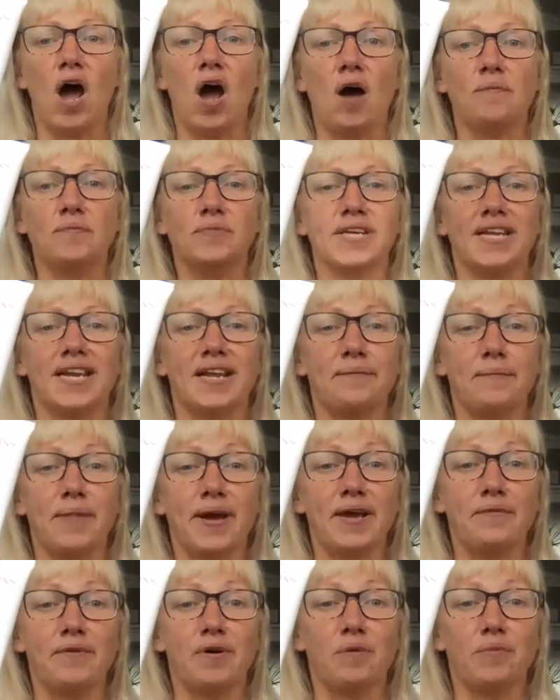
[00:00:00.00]
So there
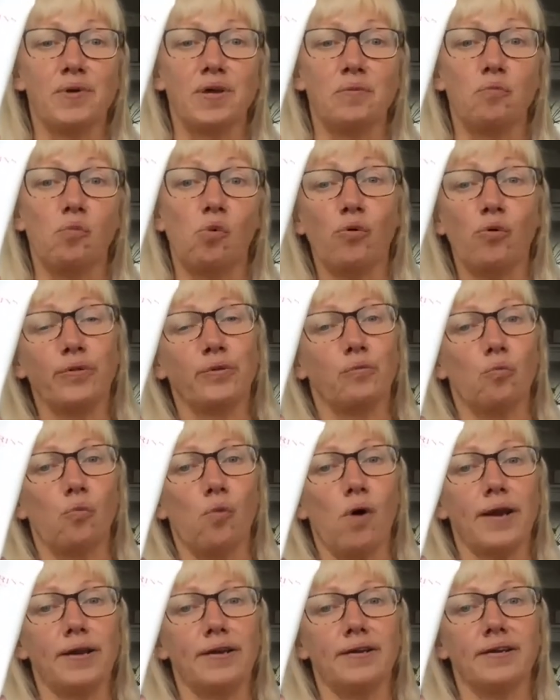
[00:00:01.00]
may well be more than
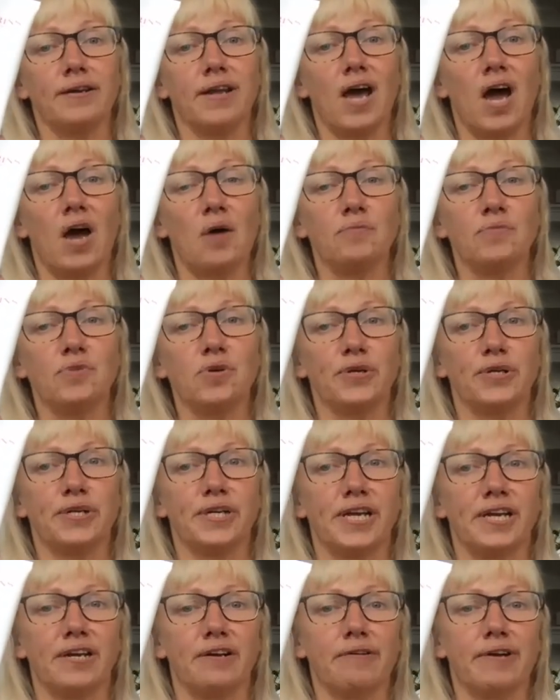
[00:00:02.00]
one
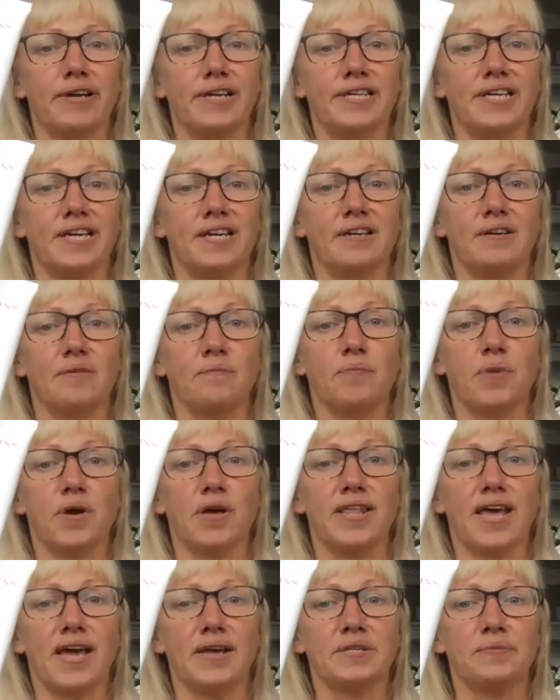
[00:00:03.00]
dodgy ingredient, but
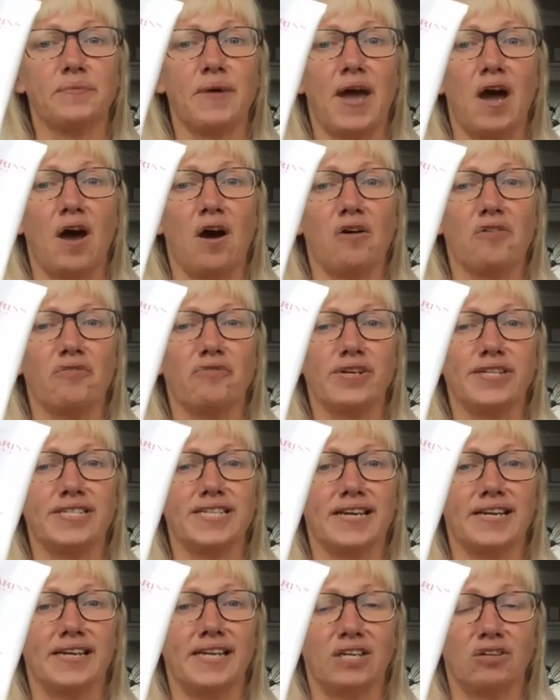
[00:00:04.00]
that's about halfway
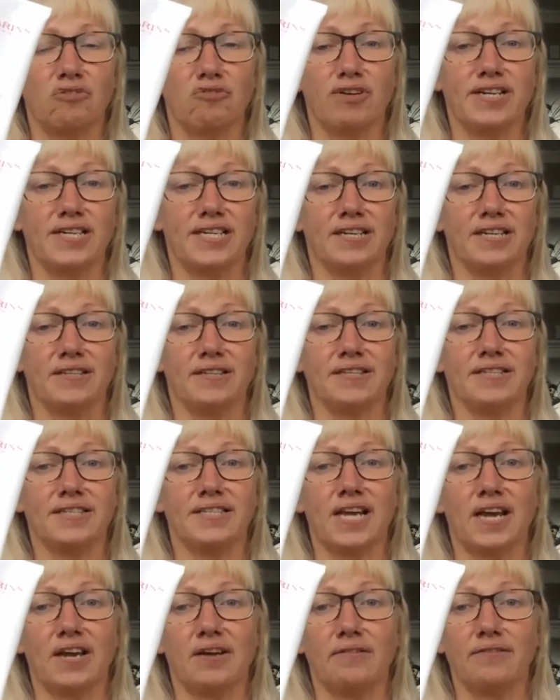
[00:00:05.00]
down the ingredients,
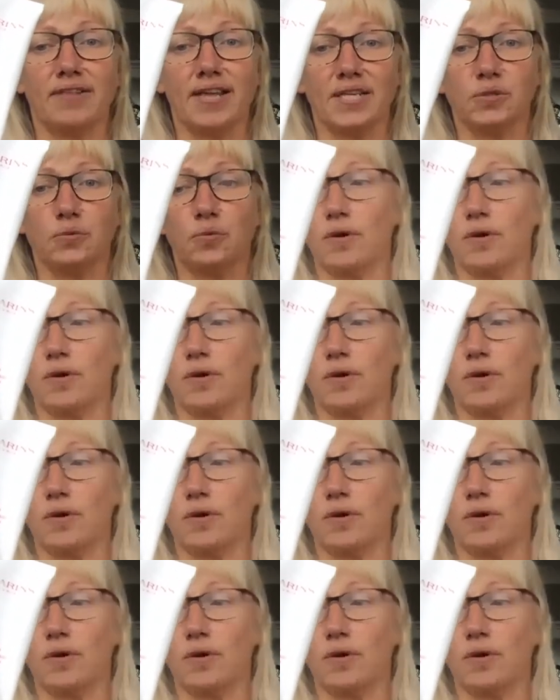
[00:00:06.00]
so that's what I